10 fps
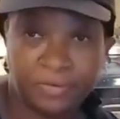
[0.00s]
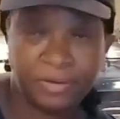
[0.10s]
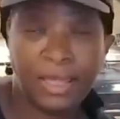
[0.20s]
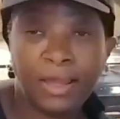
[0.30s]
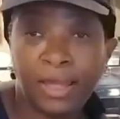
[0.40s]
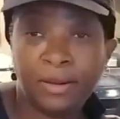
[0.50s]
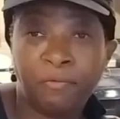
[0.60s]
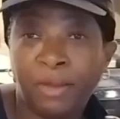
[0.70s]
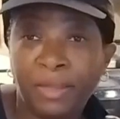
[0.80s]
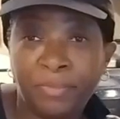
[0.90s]
Now I gotta
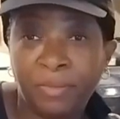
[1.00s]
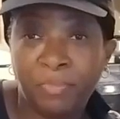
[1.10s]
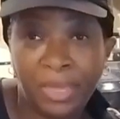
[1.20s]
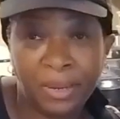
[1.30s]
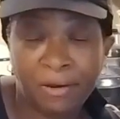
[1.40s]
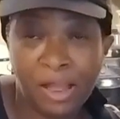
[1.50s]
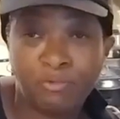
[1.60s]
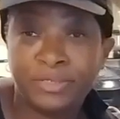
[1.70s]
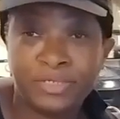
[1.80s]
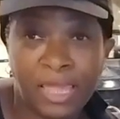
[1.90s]
grab that pear I
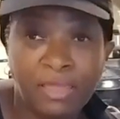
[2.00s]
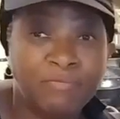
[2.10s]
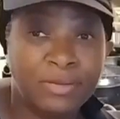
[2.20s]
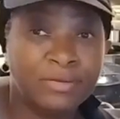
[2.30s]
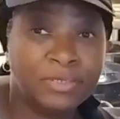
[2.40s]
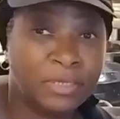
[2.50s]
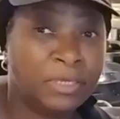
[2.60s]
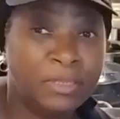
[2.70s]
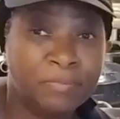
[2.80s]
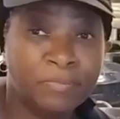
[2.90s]
was saving to
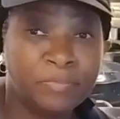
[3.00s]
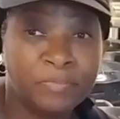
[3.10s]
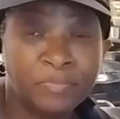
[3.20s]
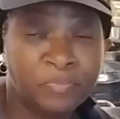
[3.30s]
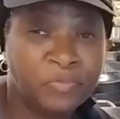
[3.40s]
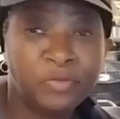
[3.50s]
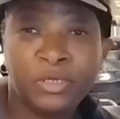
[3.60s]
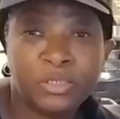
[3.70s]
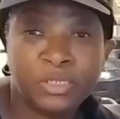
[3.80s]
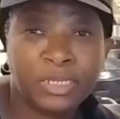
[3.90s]
eat,
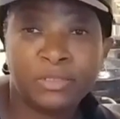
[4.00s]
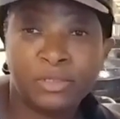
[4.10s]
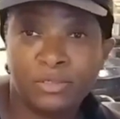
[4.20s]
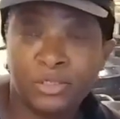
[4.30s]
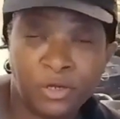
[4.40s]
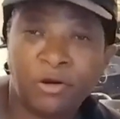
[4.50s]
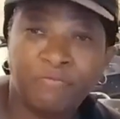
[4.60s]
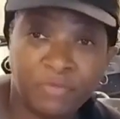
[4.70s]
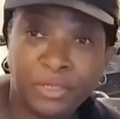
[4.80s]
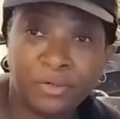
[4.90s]
just to get this jar
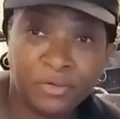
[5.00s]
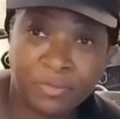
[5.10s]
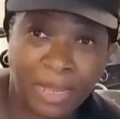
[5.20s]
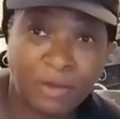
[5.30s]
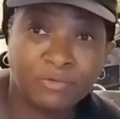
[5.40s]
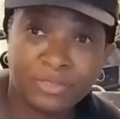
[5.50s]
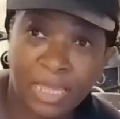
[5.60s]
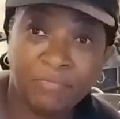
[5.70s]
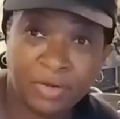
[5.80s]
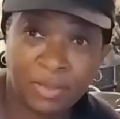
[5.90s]
filled up. I was
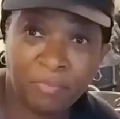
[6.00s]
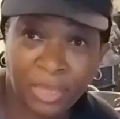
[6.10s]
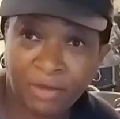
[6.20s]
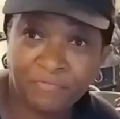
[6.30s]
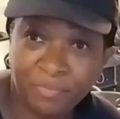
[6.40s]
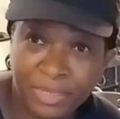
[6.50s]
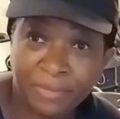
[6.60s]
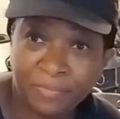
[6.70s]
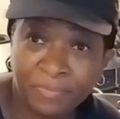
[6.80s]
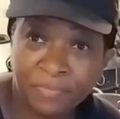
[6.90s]
saving that pear for
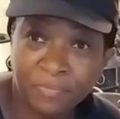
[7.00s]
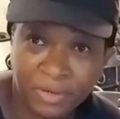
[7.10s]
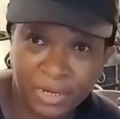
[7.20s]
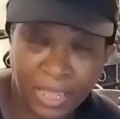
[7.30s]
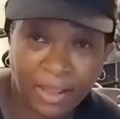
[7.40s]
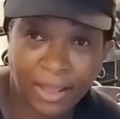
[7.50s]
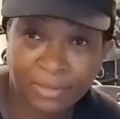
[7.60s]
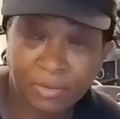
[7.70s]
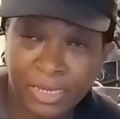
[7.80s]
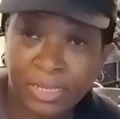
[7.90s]
me, but now I
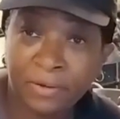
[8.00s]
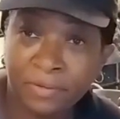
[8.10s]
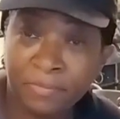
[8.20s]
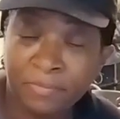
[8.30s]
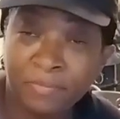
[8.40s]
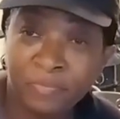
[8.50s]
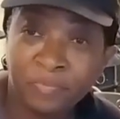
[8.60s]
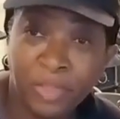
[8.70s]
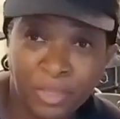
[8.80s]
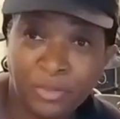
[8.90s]
got to get it
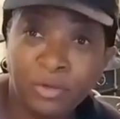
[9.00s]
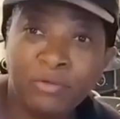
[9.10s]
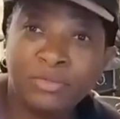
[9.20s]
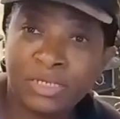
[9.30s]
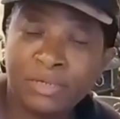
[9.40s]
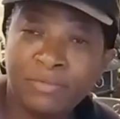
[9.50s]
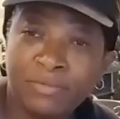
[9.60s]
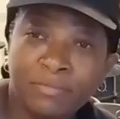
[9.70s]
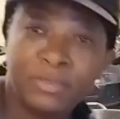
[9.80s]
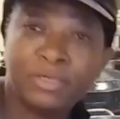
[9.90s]
and use it
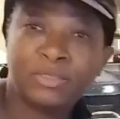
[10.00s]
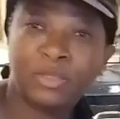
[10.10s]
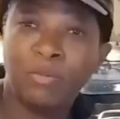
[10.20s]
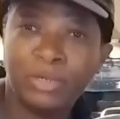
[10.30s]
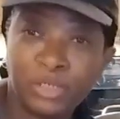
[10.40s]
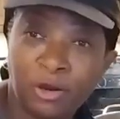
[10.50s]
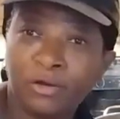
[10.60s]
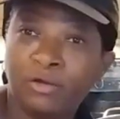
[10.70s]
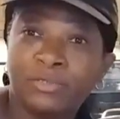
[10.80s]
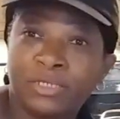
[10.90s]
just so my jar
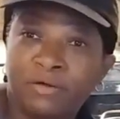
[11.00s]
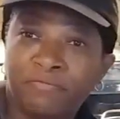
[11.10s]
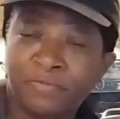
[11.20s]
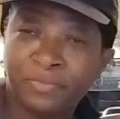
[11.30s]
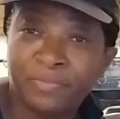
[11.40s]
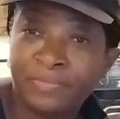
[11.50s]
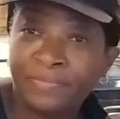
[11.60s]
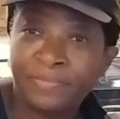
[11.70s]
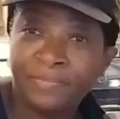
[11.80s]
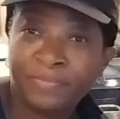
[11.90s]
don't suffer.
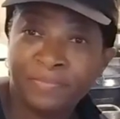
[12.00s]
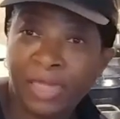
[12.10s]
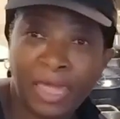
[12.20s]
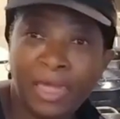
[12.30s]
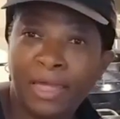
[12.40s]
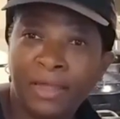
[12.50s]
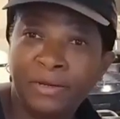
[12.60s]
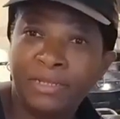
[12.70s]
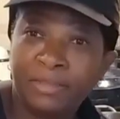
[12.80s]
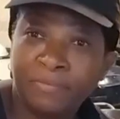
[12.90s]
Can't
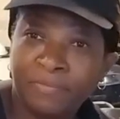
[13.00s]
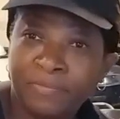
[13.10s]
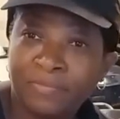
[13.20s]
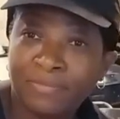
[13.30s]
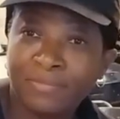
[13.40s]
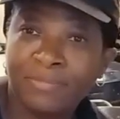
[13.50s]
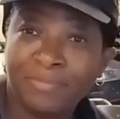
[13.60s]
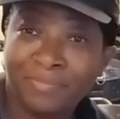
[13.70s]
have nothing.